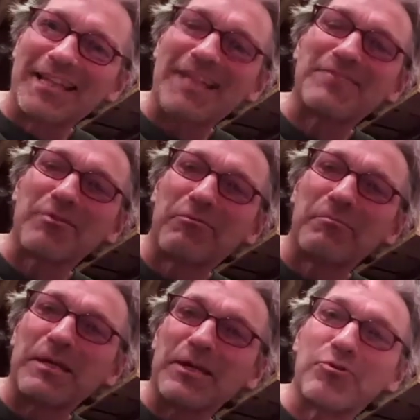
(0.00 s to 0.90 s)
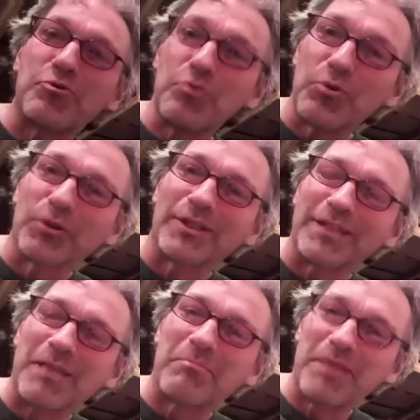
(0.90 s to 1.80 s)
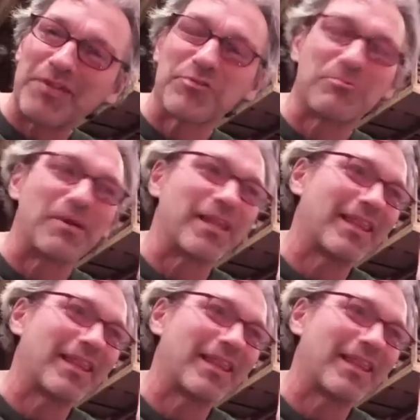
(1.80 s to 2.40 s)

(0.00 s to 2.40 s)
That stuff would be cool to take pictures with.